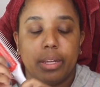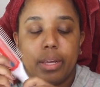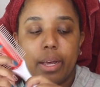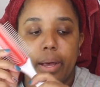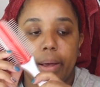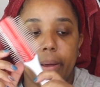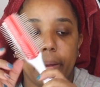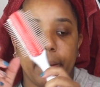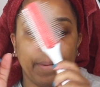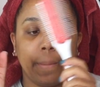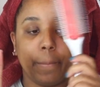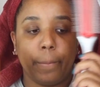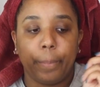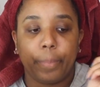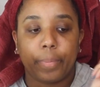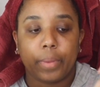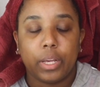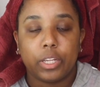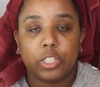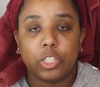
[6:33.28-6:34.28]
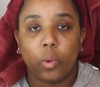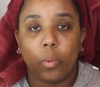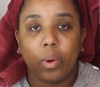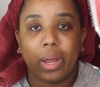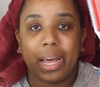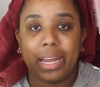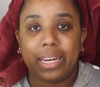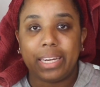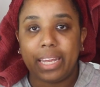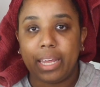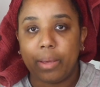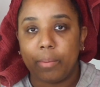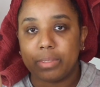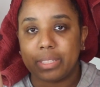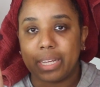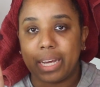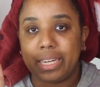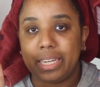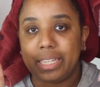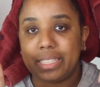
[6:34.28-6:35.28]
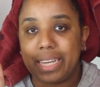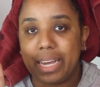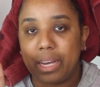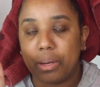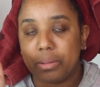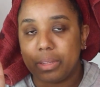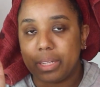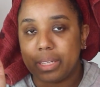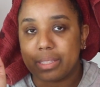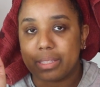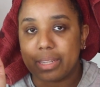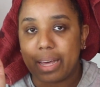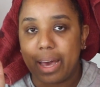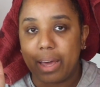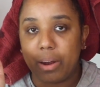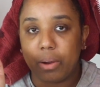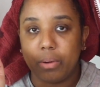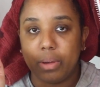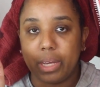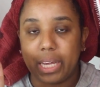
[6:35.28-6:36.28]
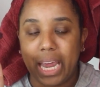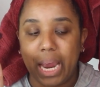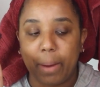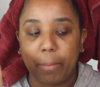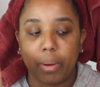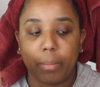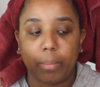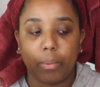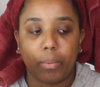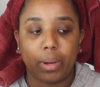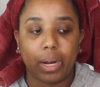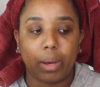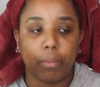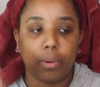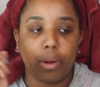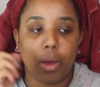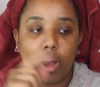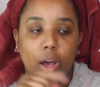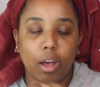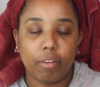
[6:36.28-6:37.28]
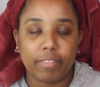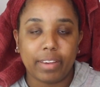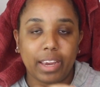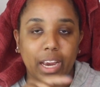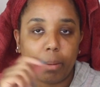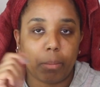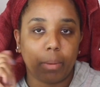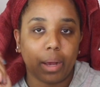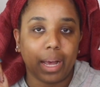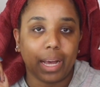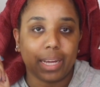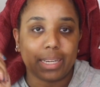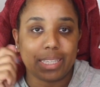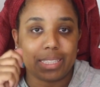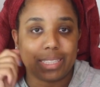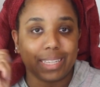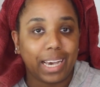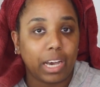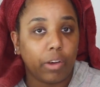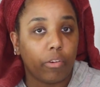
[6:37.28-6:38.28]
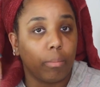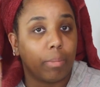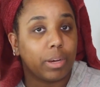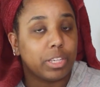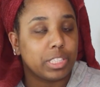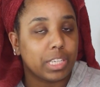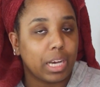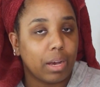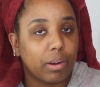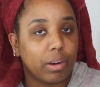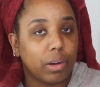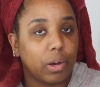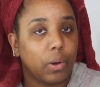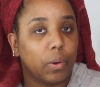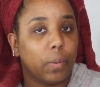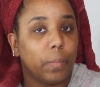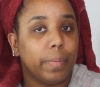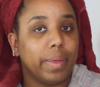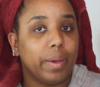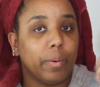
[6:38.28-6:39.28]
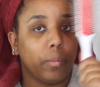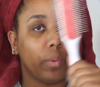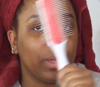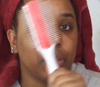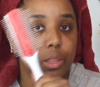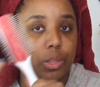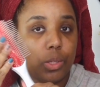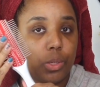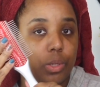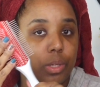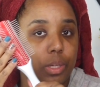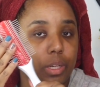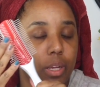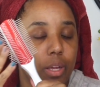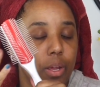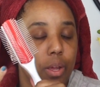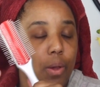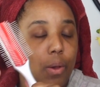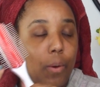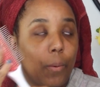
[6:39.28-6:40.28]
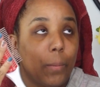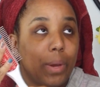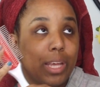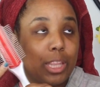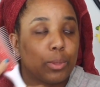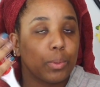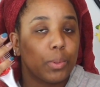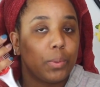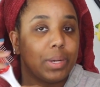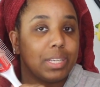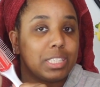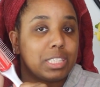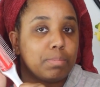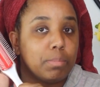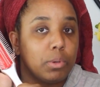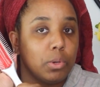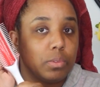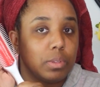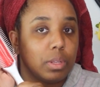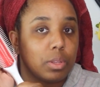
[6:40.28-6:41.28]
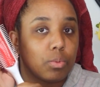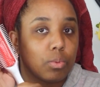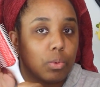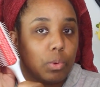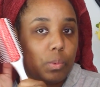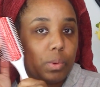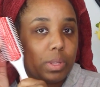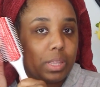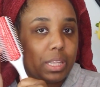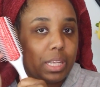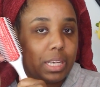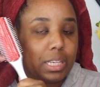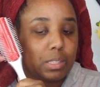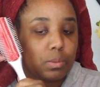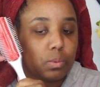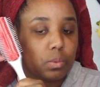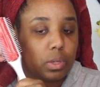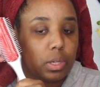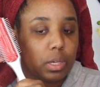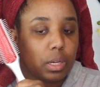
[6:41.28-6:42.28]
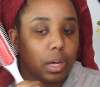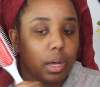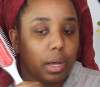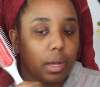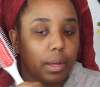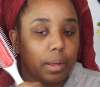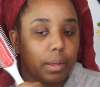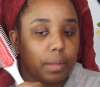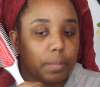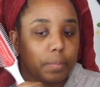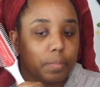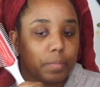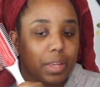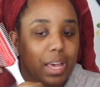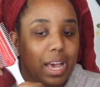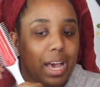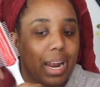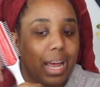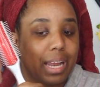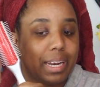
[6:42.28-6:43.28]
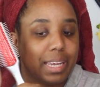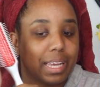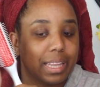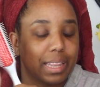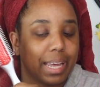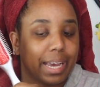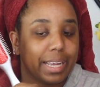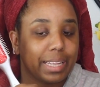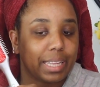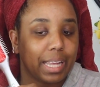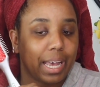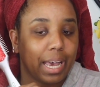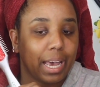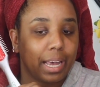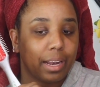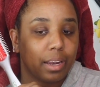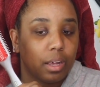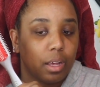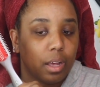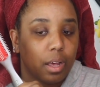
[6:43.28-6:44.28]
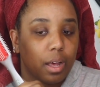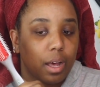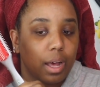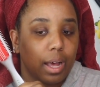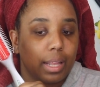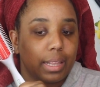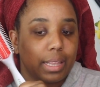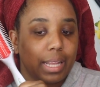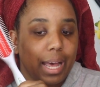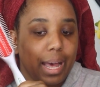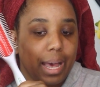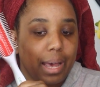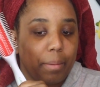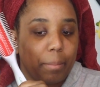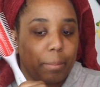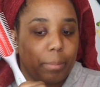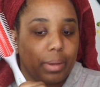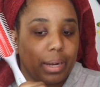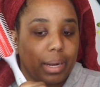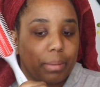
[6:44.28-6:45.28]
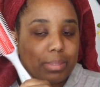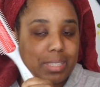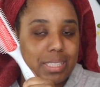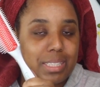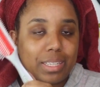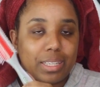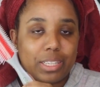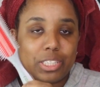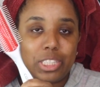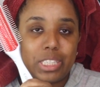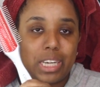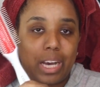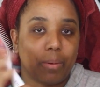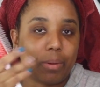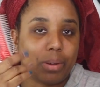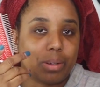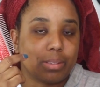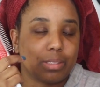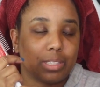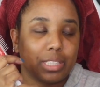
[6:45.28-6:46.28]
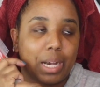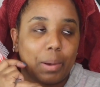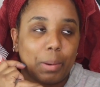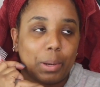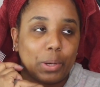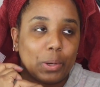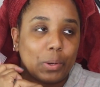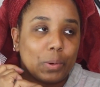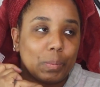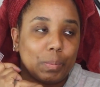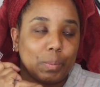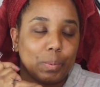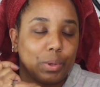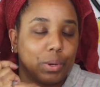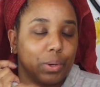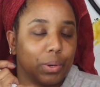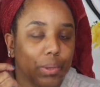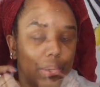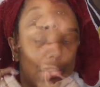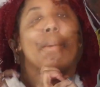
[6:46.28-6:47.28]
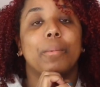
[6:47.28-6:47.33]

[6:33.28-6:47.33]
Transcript: So what I did was I detangled this side on camera, but when I went off camera, I detangled with my shower comb, then went through and smoothed it through with this one. And I did like that a lot, but I'm still a shower comb girl.